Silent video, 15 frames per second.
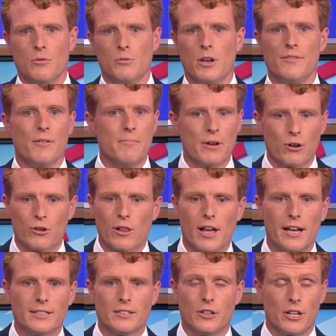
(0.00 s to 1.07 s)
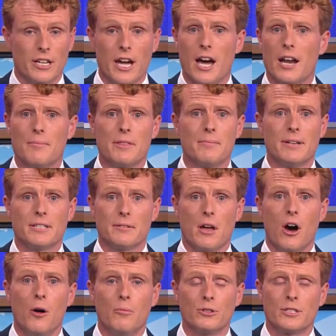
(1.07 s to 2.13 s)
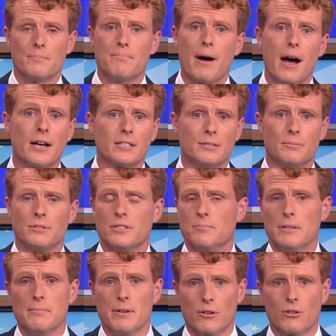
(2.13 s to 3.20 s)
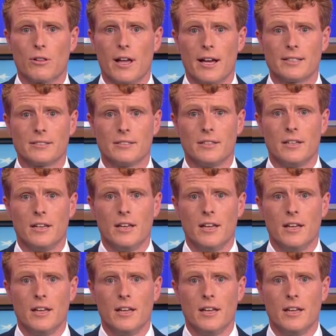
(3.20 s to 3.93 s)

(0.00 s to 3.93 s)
We have a middle class, an economy that makes it almost impossible to be middle class,